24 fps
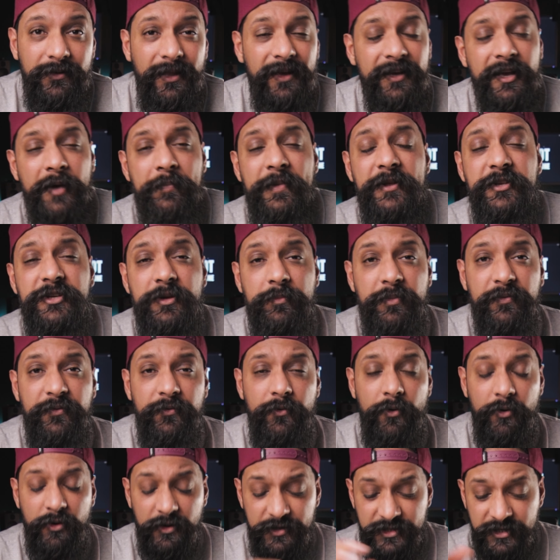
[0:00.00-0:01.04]
Like I mentioned
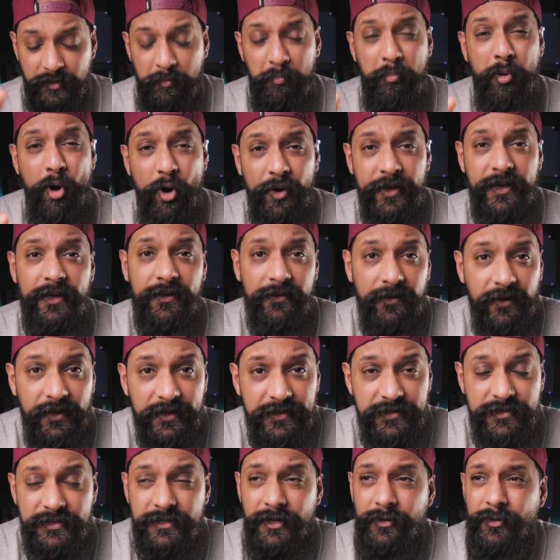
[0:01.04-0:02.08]
before, I've got some pocket
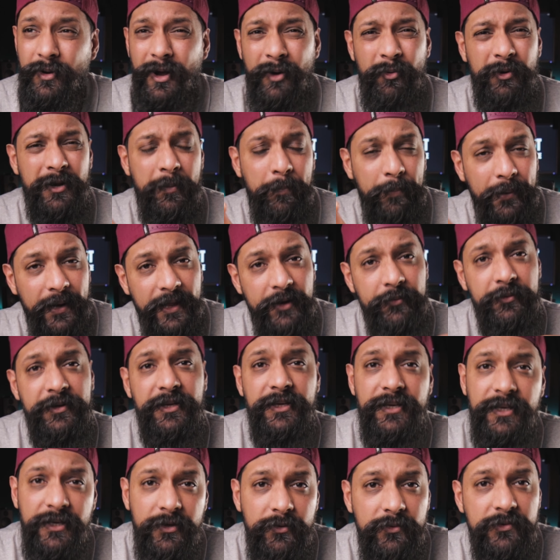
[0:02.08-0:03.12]
lights, so I wanna play with
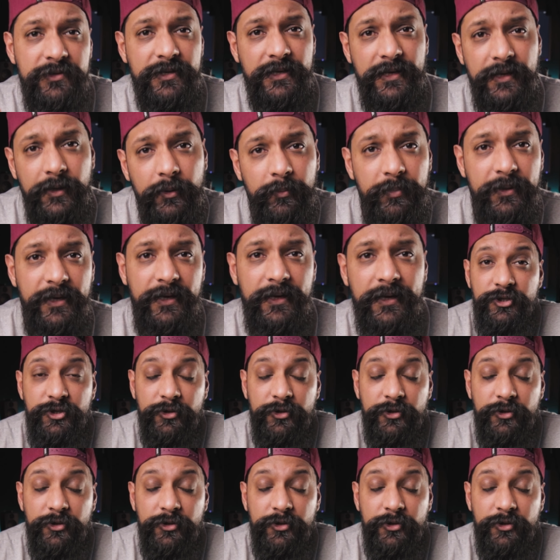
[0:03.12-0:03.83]
the hues a little bit.